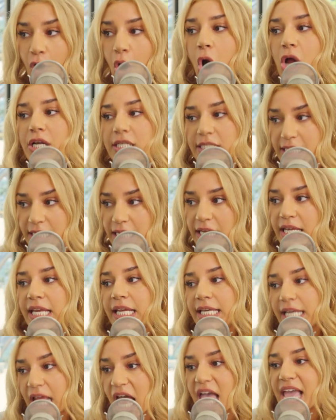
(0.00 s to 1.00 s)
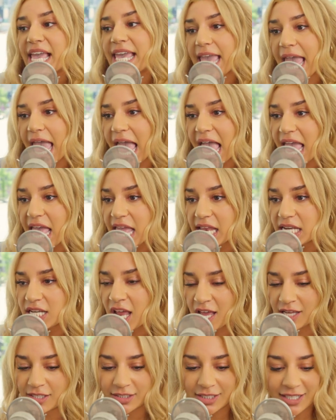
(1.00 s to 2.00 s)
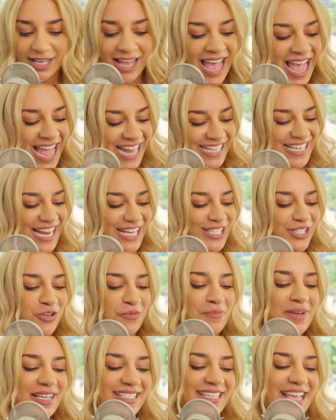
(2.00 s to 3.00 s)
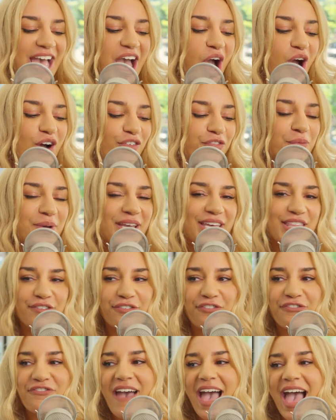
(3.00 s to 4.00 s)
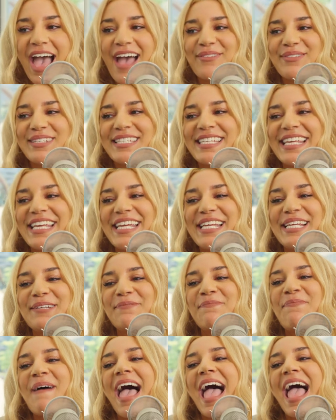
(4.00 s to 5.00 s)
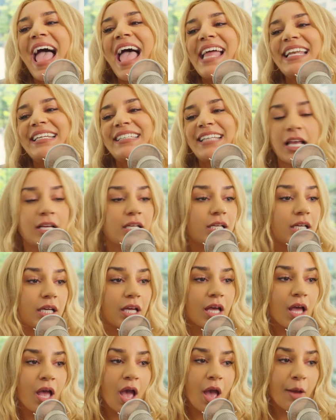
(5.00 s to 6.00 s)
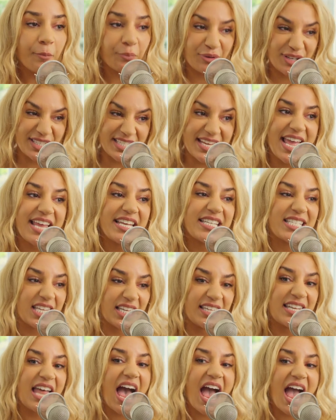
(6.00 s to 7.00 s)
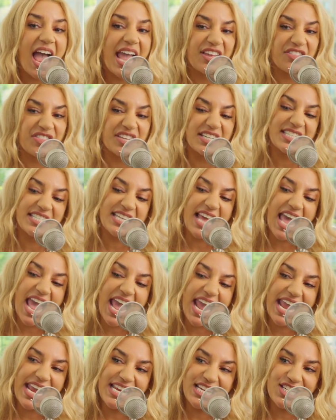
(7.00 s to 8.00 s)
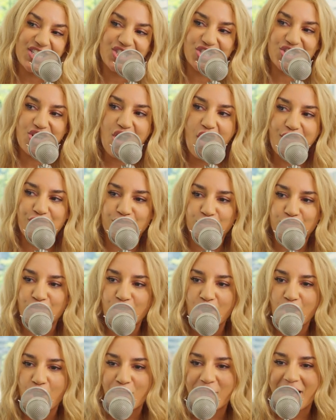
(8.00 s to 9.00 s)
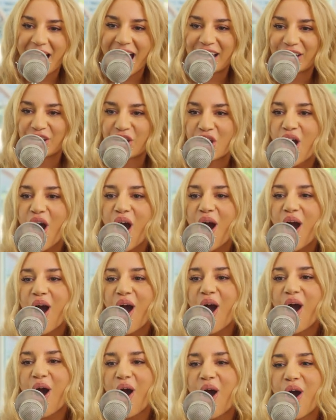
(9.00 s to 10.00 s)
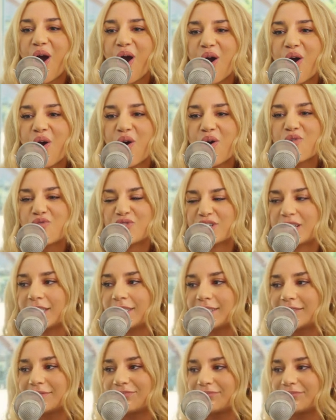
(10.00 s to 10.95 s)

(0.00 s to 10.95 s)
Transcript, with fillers: 14 again. Tattoo myself with a fountain pen. Pretend to like the taste of rum and coke.